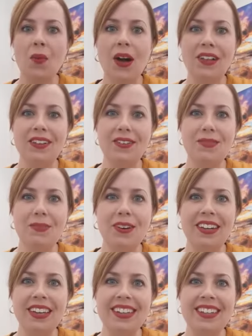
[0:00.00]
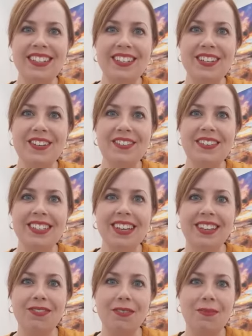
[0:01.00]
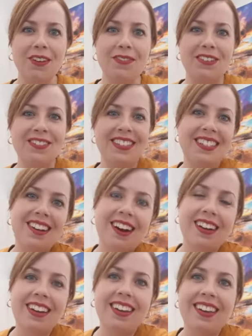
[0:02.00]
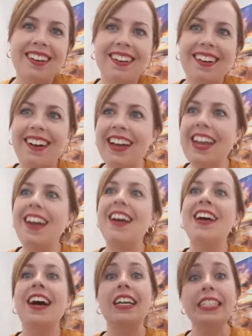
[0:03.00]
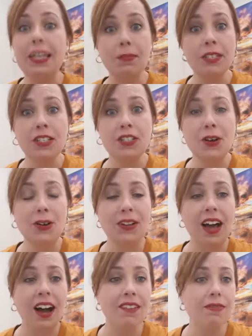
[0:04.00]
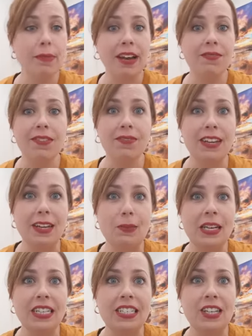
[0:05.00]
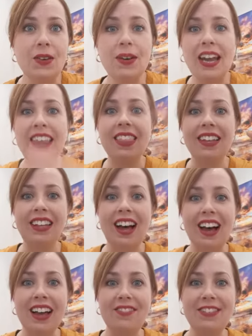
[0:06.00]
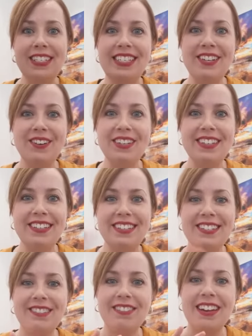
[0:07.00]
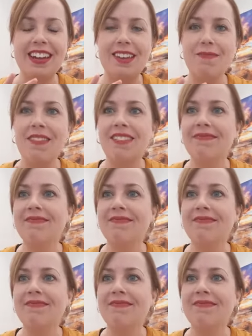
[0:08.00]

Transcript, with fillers: Well, good morning to you. It's Ellen from Rent Roll Starter here. I attempted to go live about 15 minutes ago and the live did not stream.